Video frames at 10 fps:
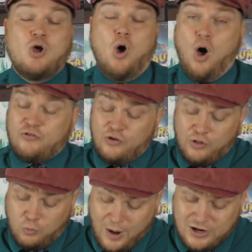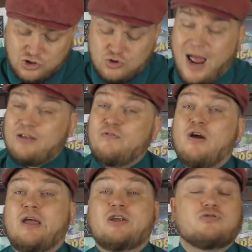Also, the racetrack's
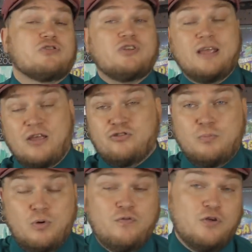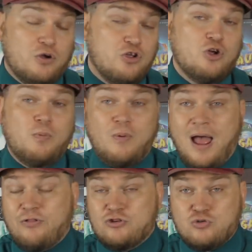very interesting. As you move your cube
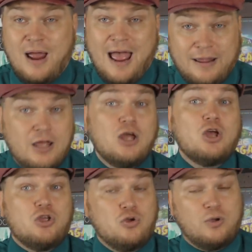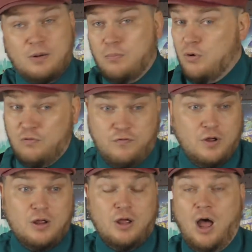around the track, you can move
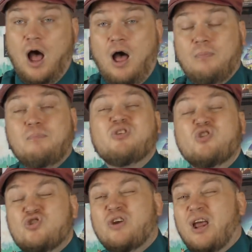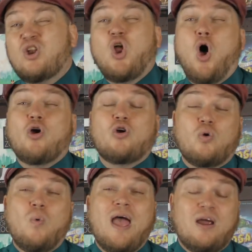uh, usually a longer
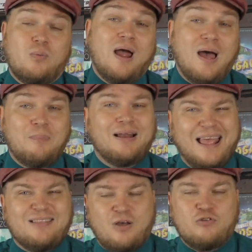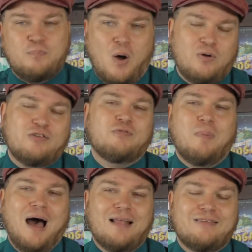way around, but hit those bonus
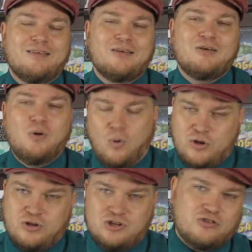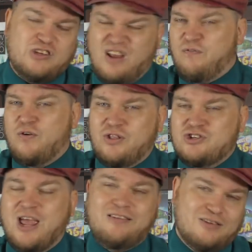spots, or you can just cut for the
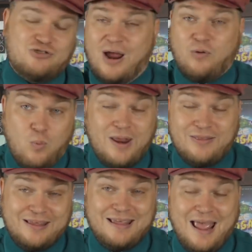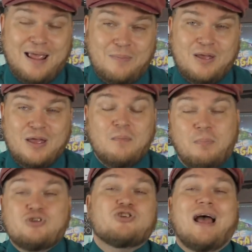chase and try to win the game,
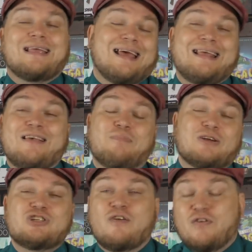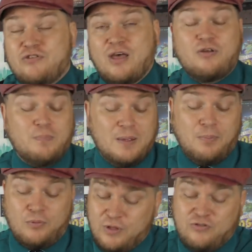but you're not getting as much stuff as the other
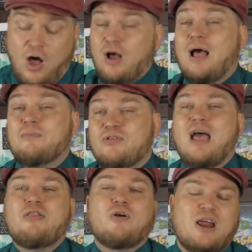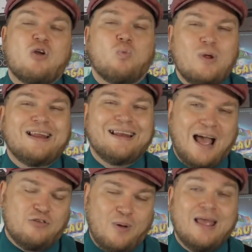people. This all comes together in a really
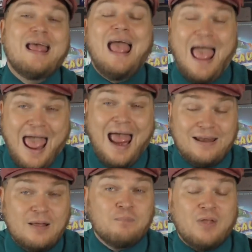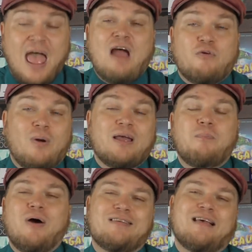nice way, and everyone can
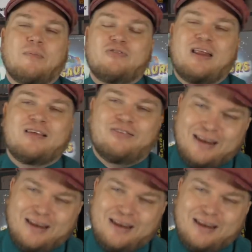play simultaneously.